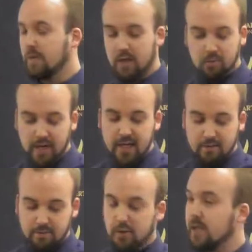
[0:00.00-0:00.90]
They're
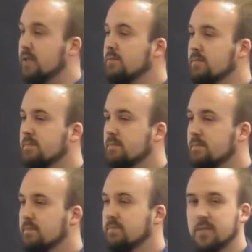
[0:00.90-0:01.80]
waiting for you
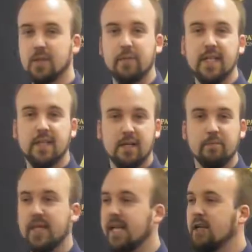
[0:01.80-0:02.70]
to meet
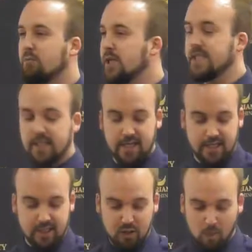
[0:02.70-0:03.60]
them, and they appreciate
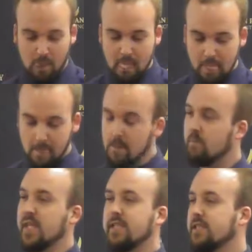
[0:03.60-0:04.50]
it.
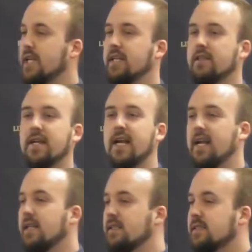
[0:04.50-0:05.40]
They shake your
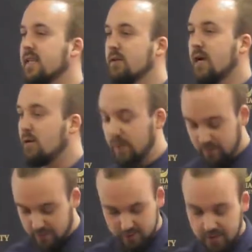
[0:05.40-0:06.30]
hand and say, wow,
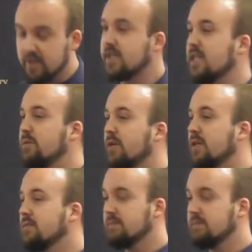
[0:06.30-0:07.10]
people don't do this anymore.